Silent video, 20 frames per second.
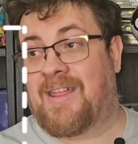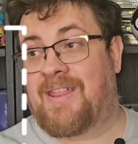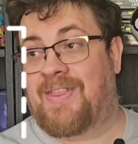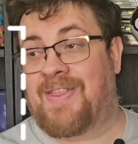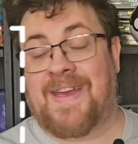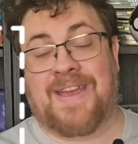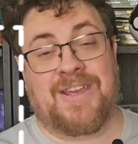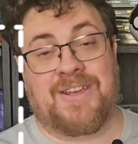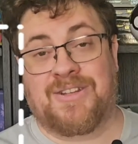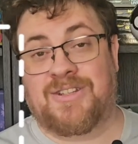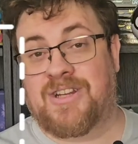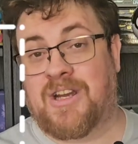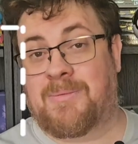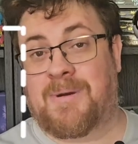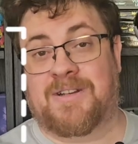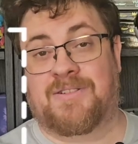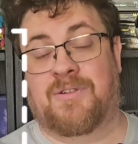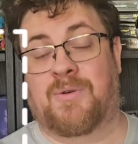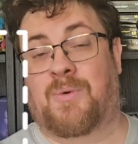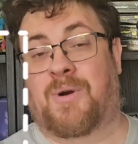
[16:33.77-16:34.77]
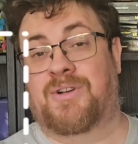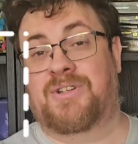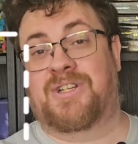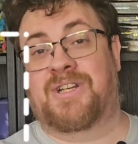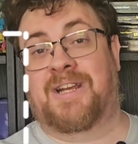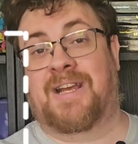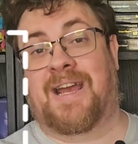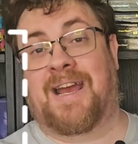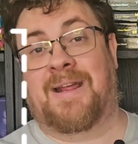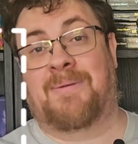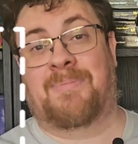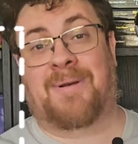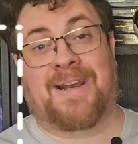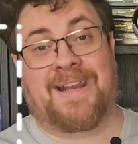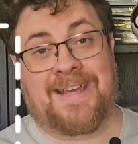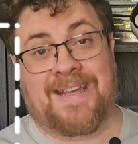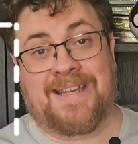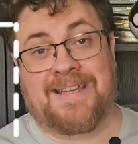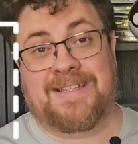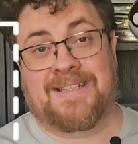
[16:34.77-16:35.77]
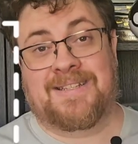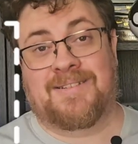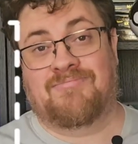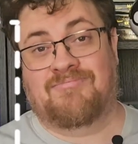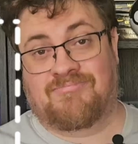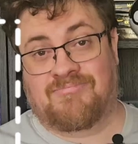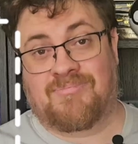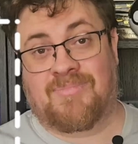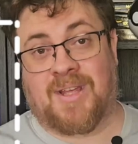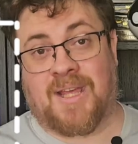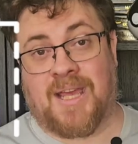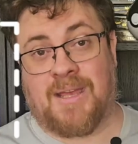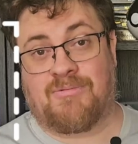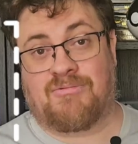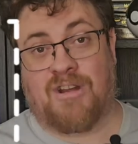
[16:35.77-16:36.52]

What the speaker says: Thank you so much for watching, and please keep